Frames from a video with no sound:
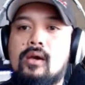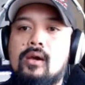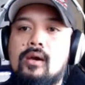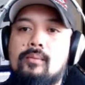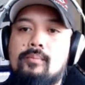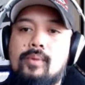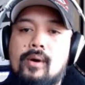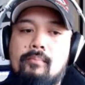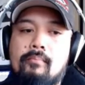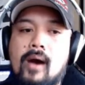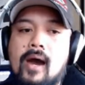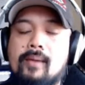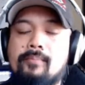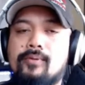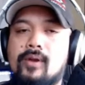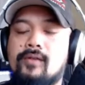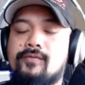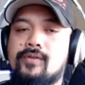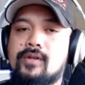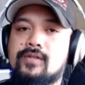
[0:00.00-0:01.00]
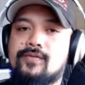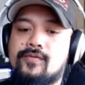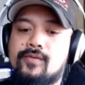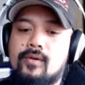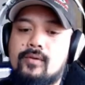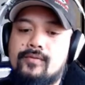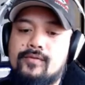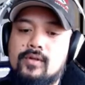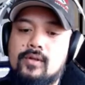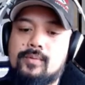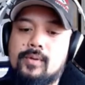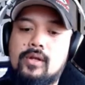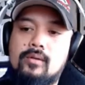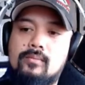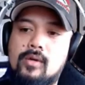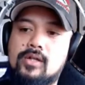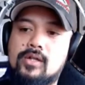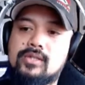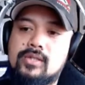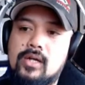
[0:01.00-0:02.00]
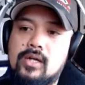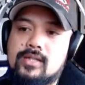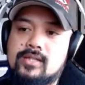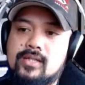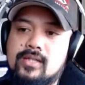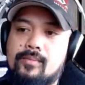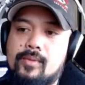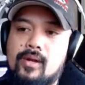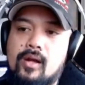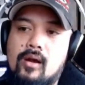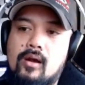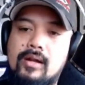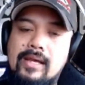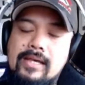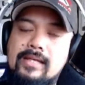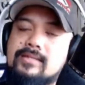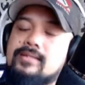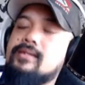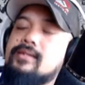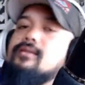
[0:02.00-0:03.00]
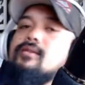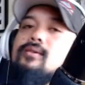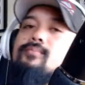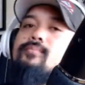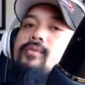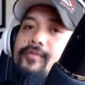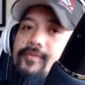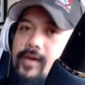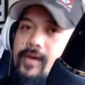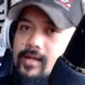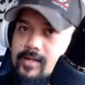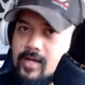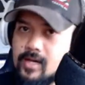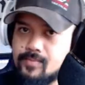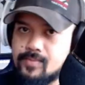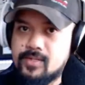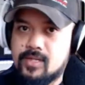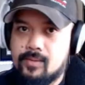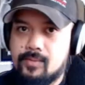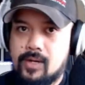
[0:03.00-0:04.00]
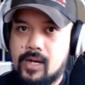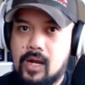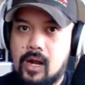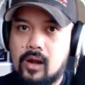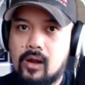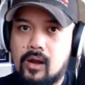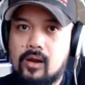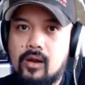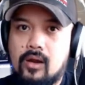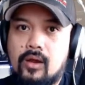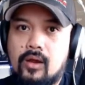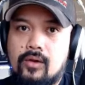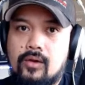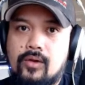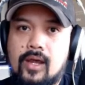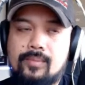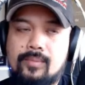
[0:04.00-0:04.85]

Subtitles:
but my preference for a Filipino martial arts seminar isn't the buffet type seminar, right?